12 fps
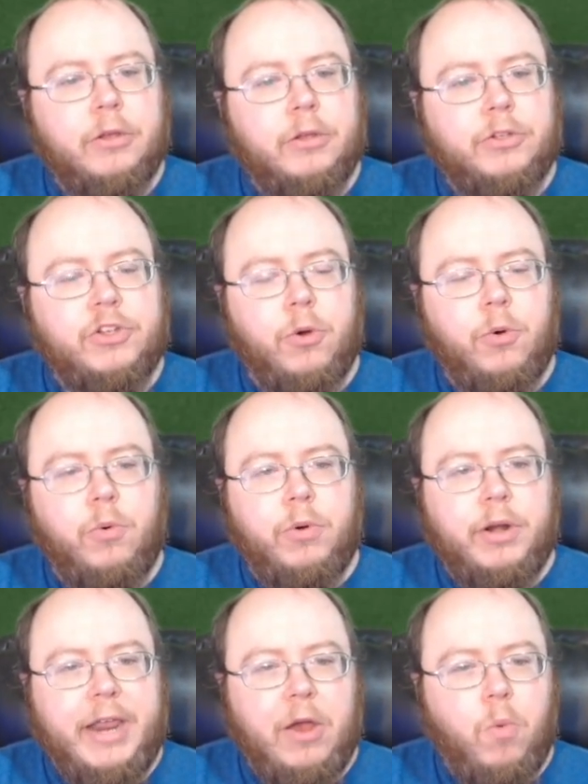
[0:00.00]
So
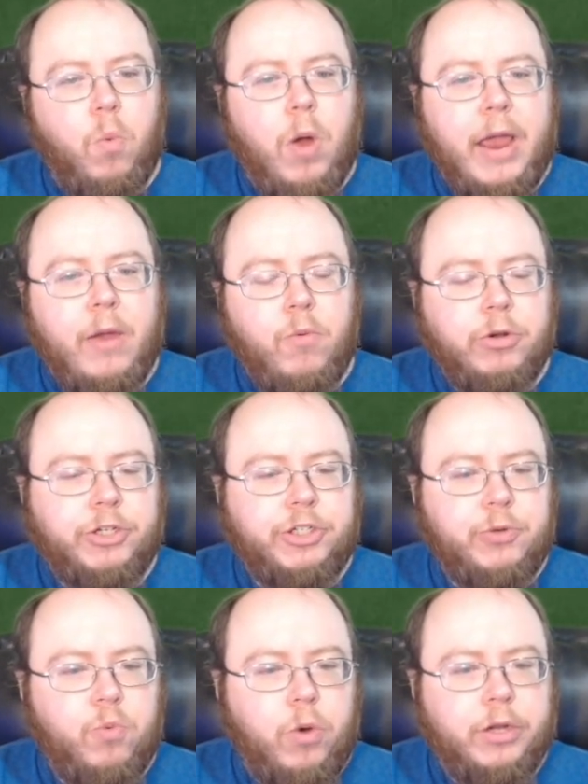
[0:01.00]
now, why would
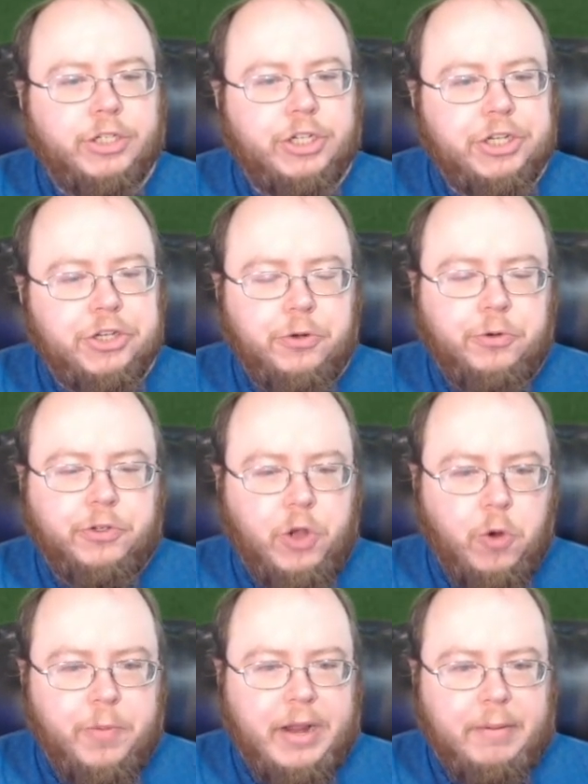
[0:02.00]
you want to use
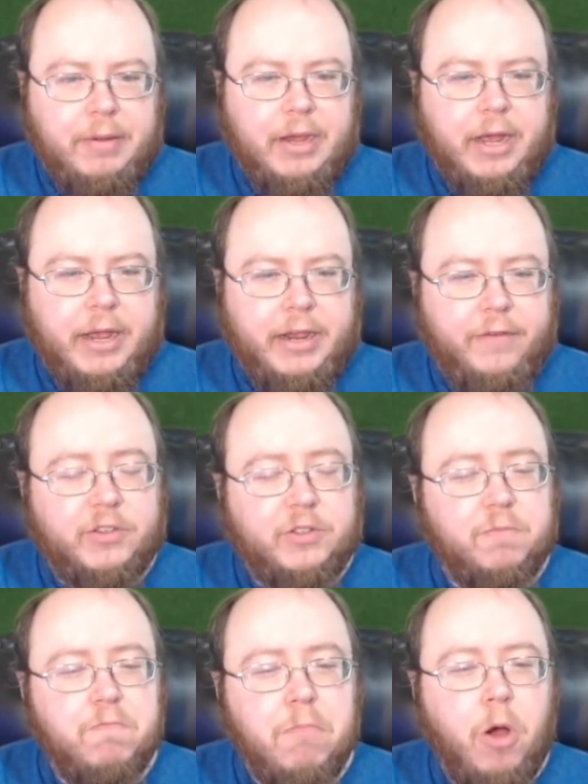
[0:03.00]
OpenAPI if it's
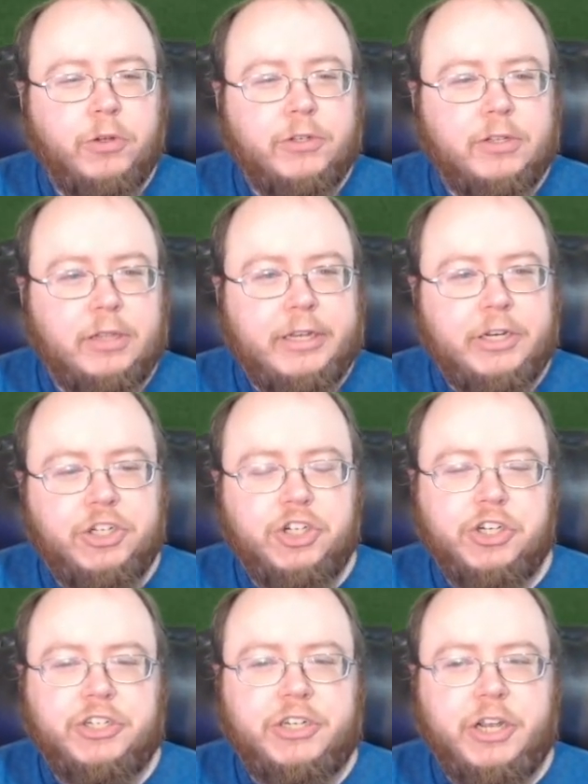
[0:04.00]
mostly
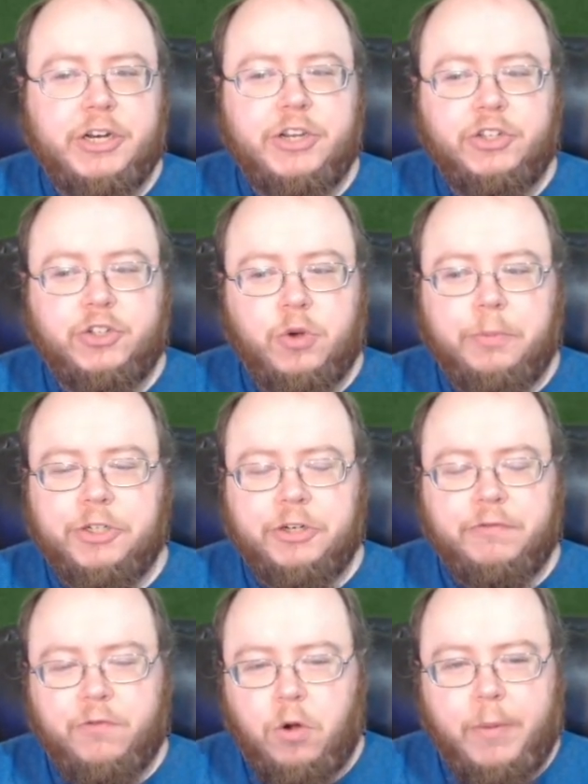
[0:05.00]
just a
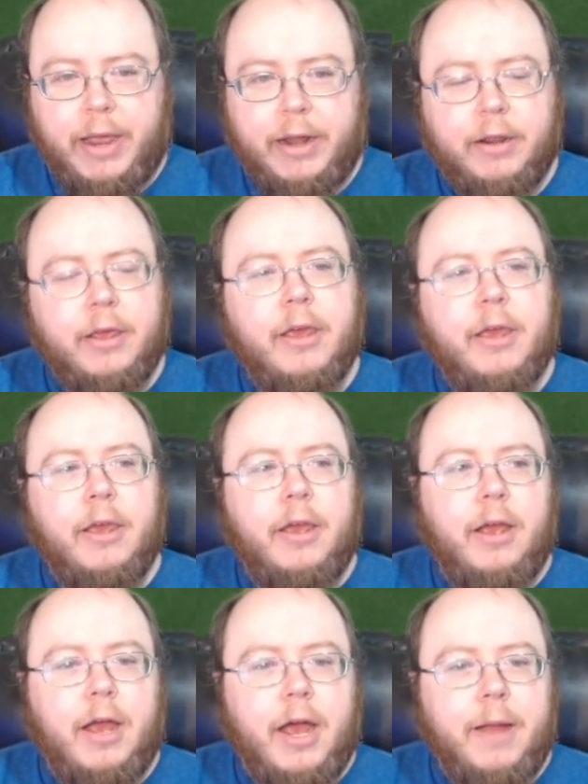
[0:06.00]
description format?
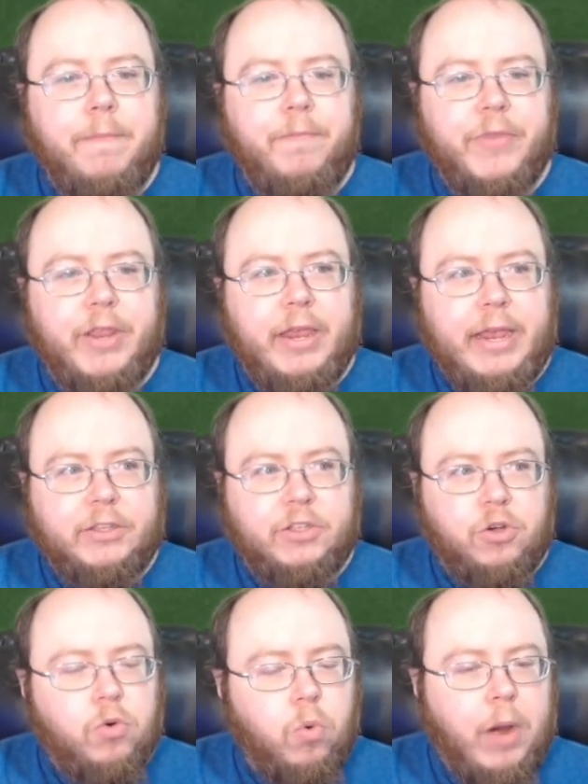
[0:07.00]
It's
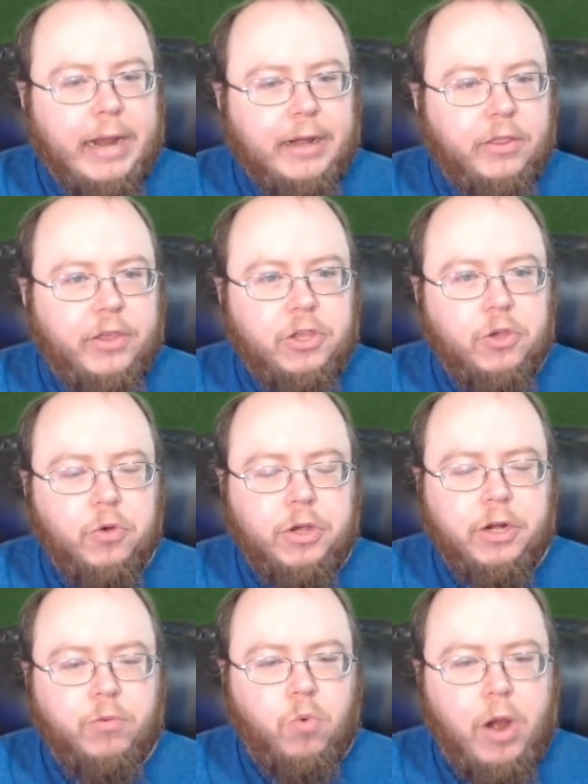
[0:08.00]
great that you
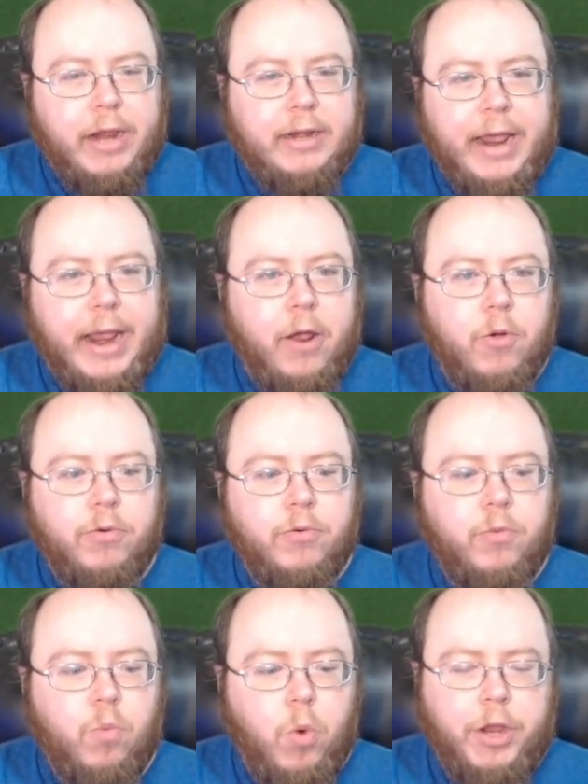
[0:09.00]
can write down
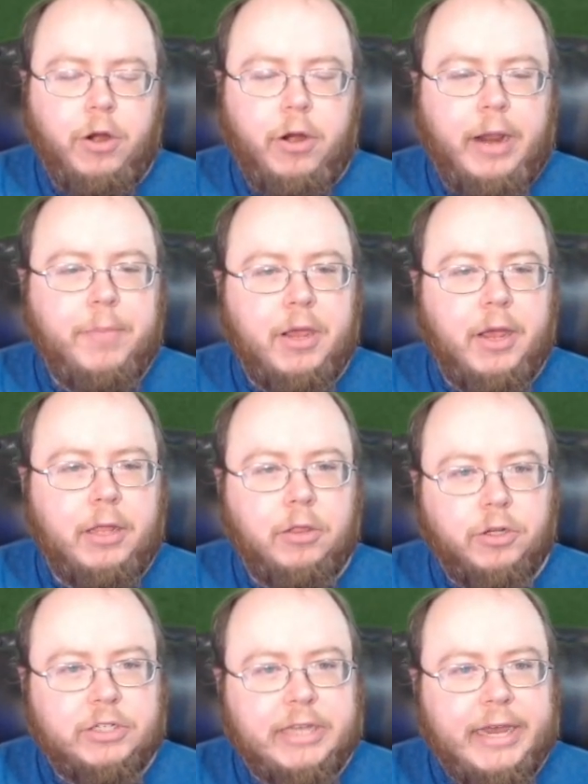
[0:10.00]
what your API
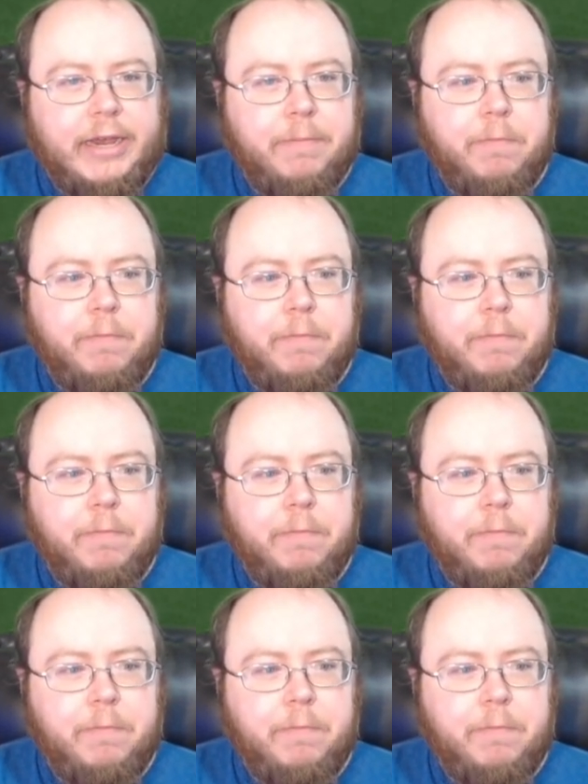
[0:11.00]
looks like,